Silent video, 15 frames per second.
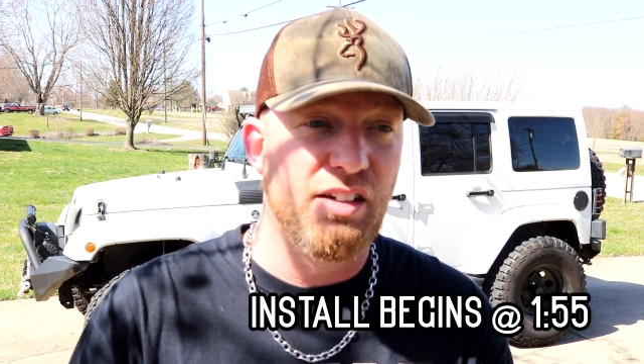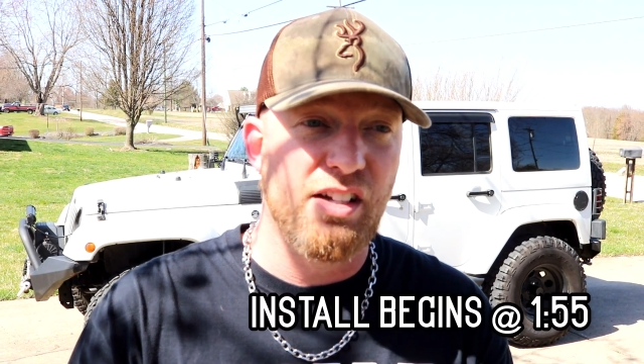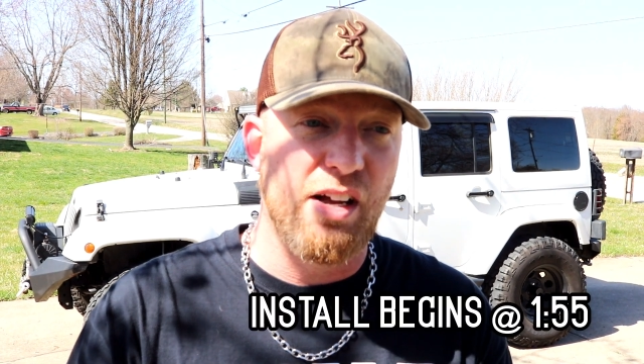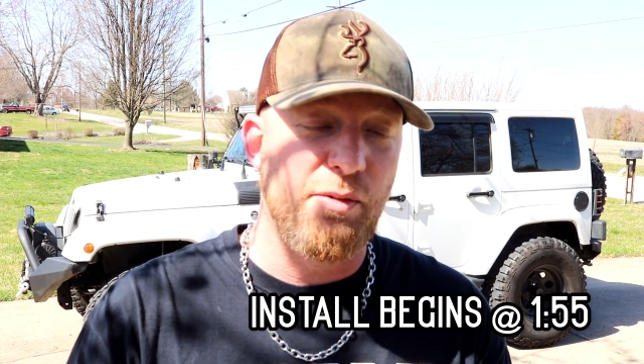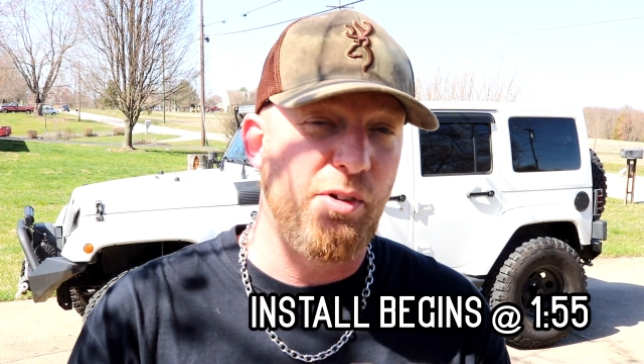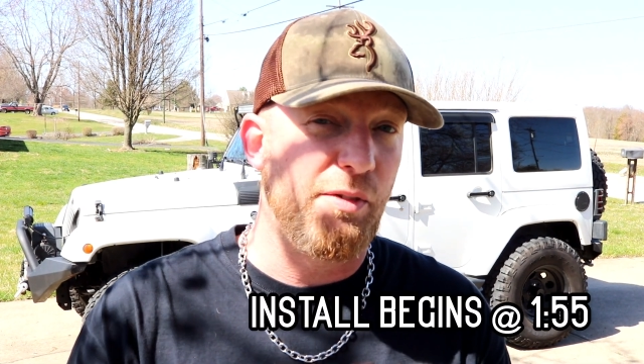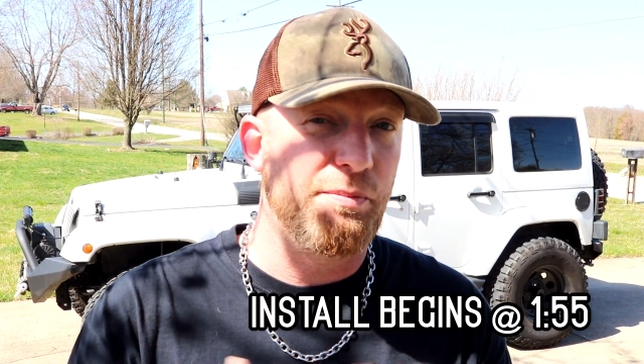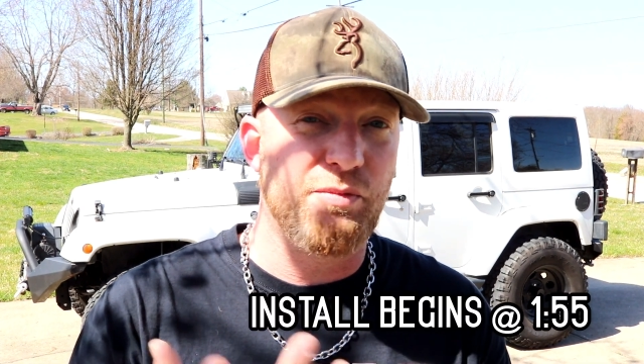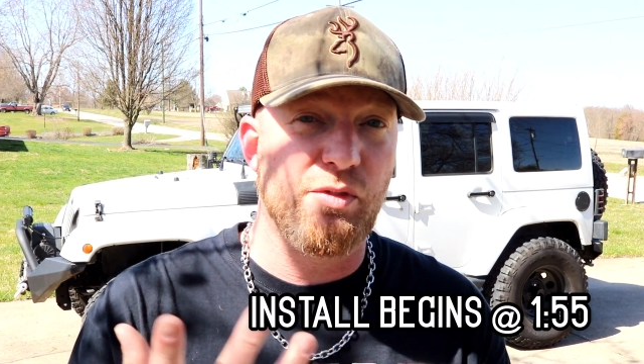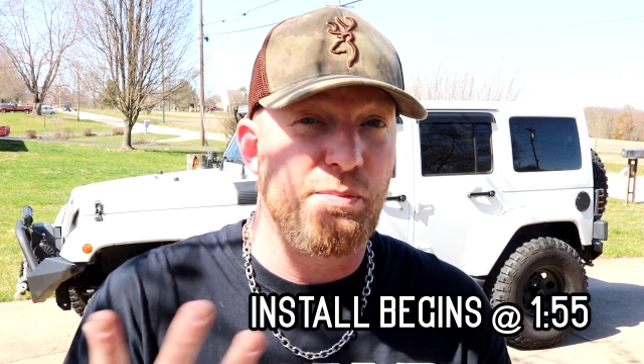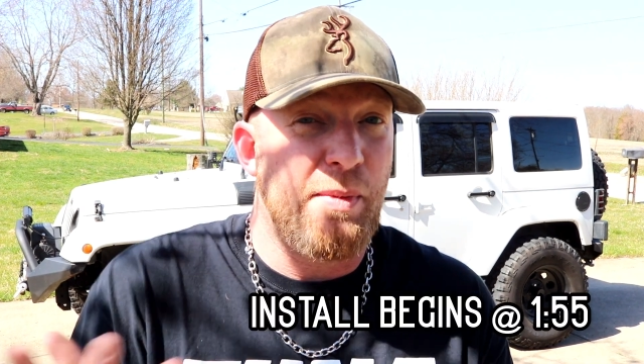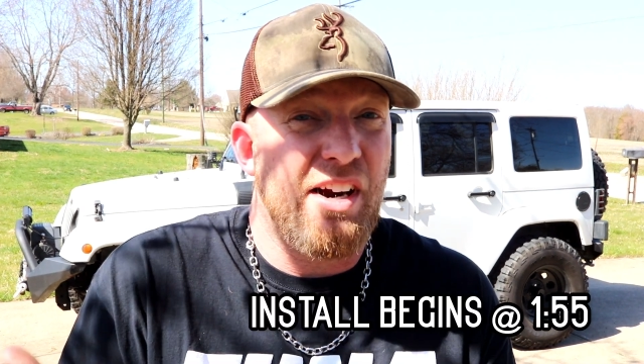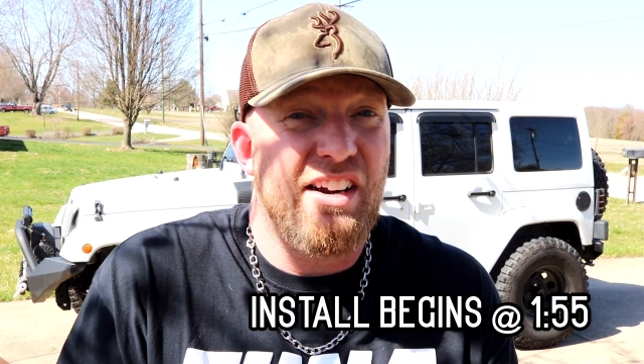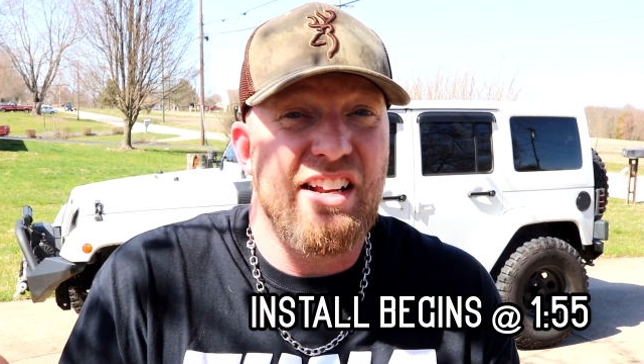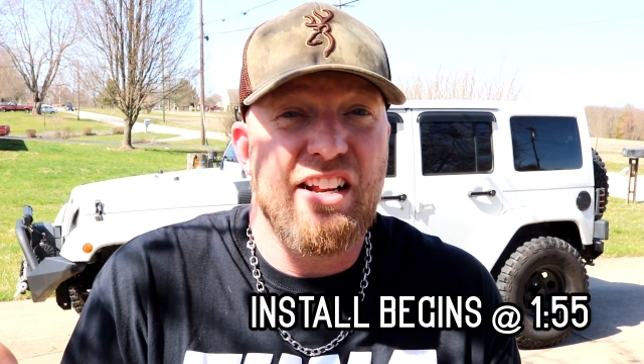Am I
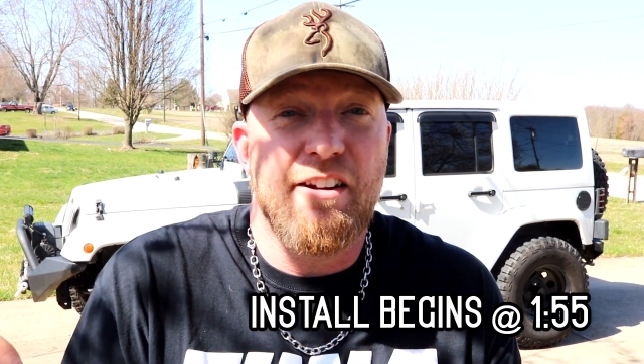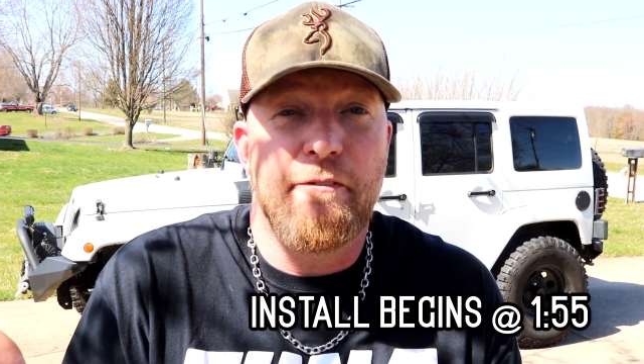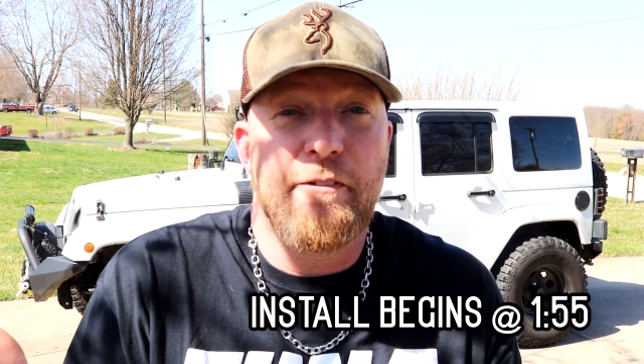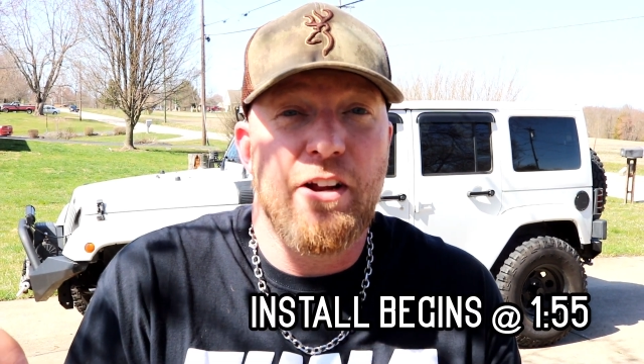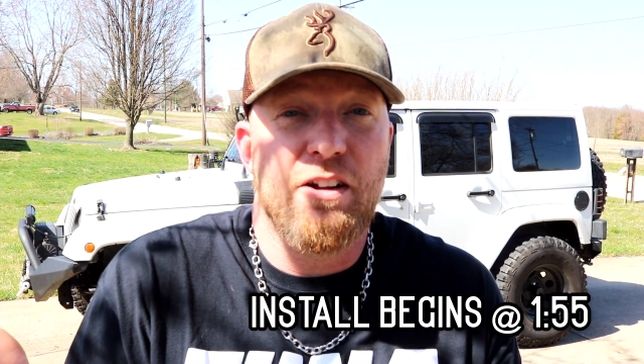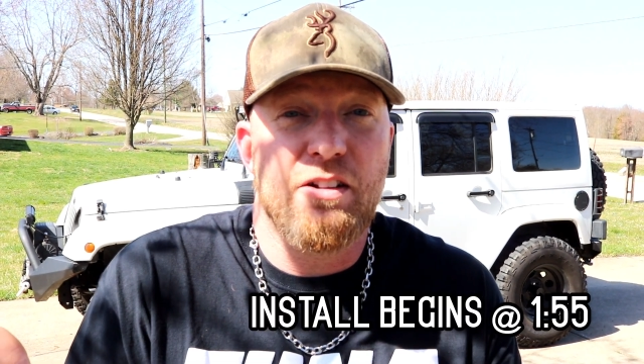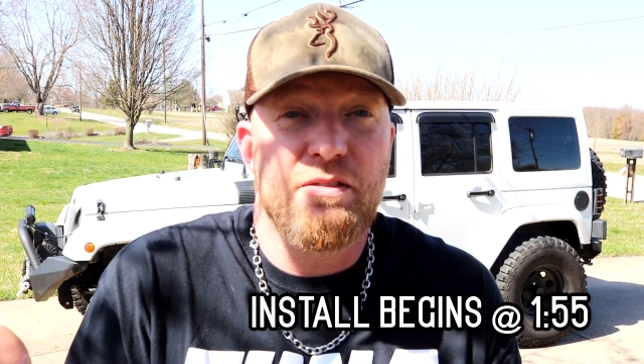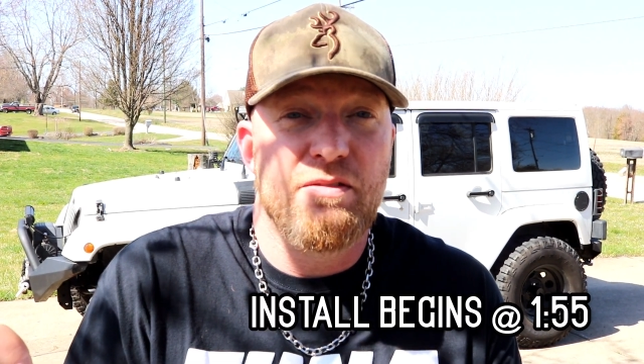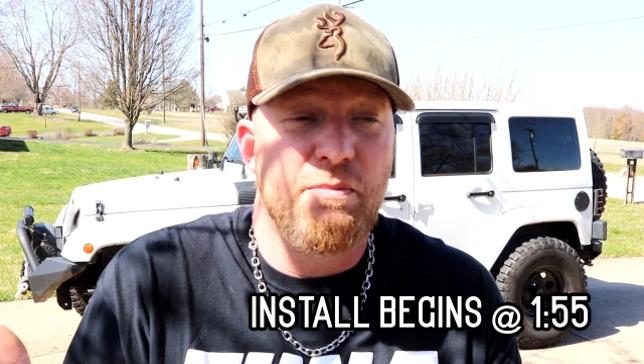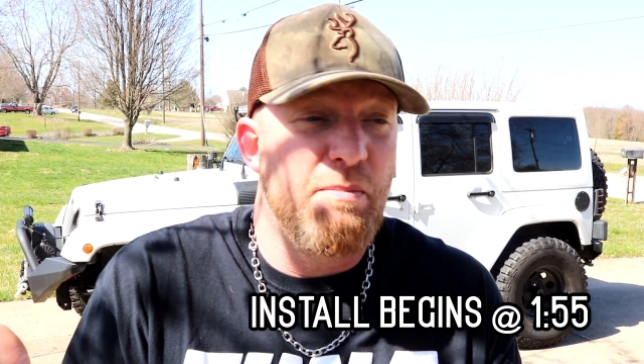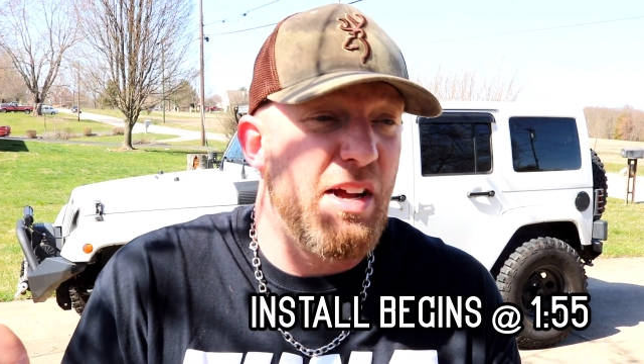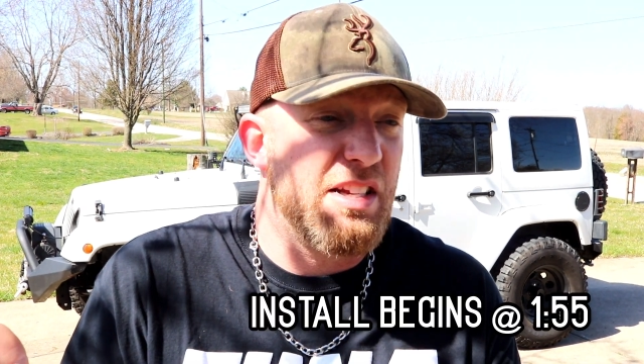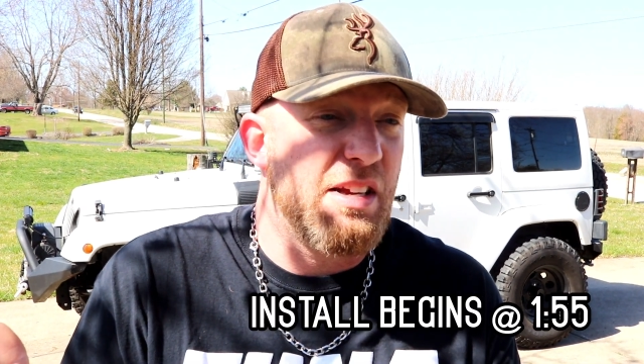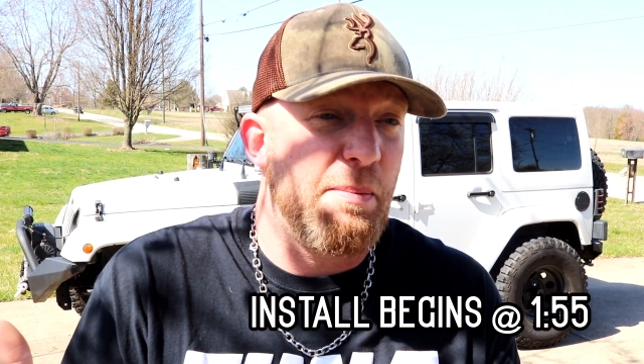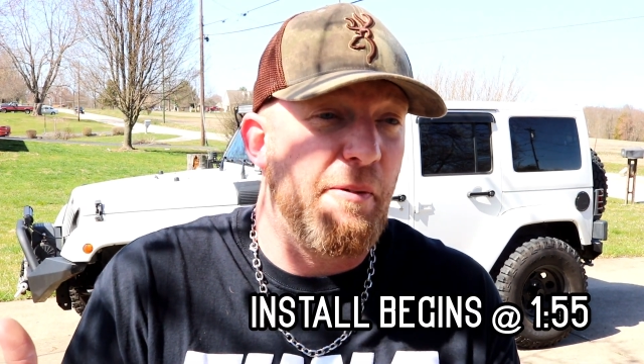going to get in the field,
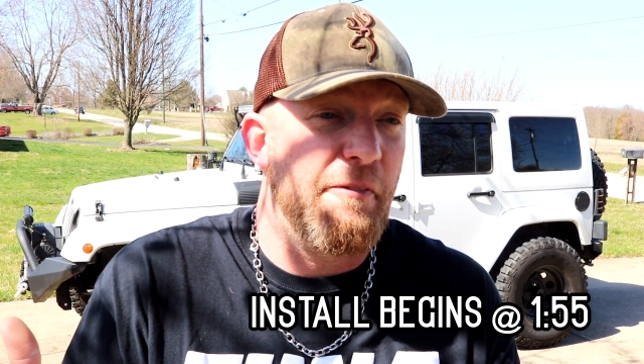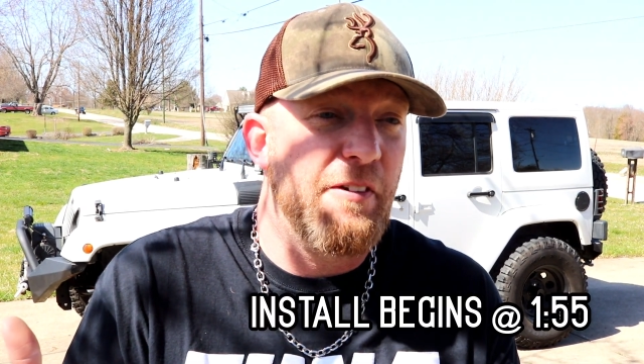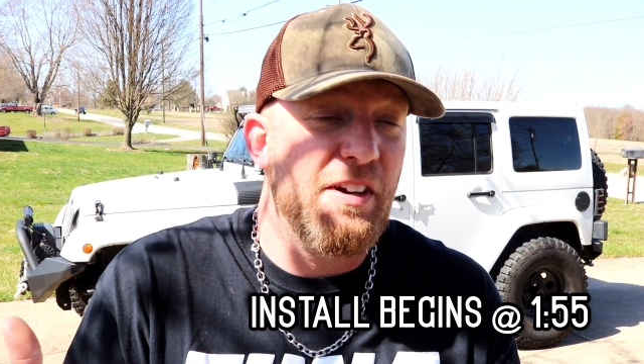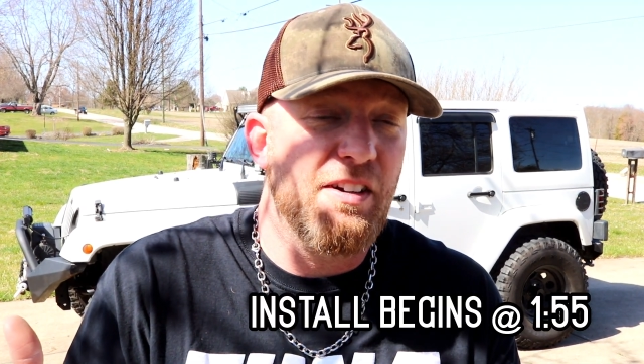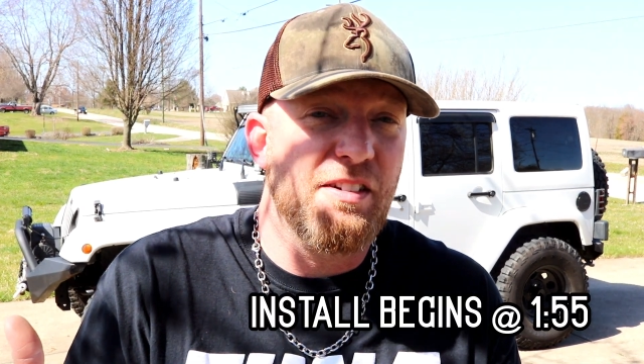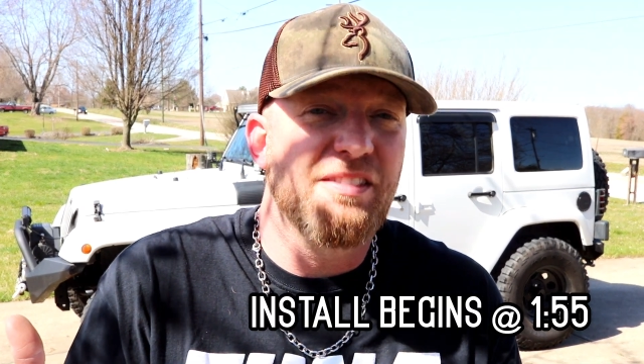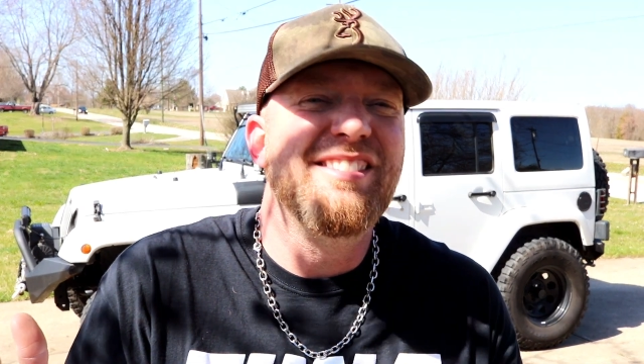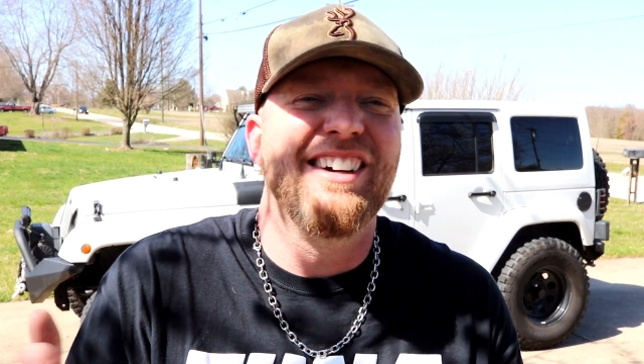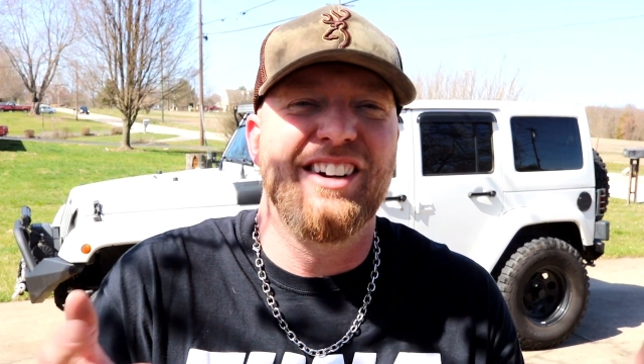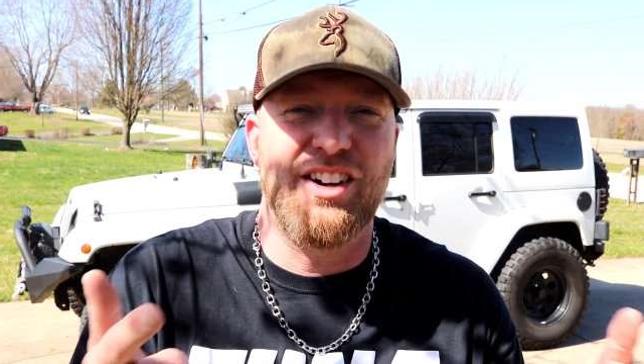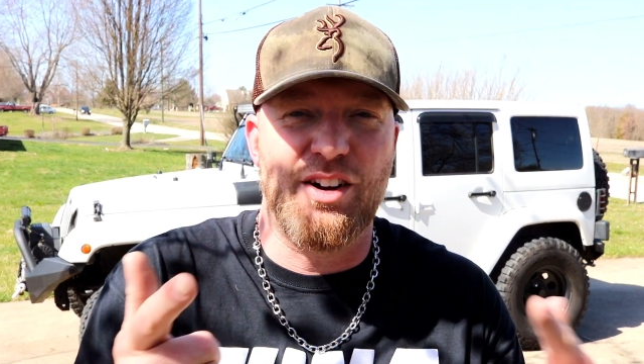mess up a field?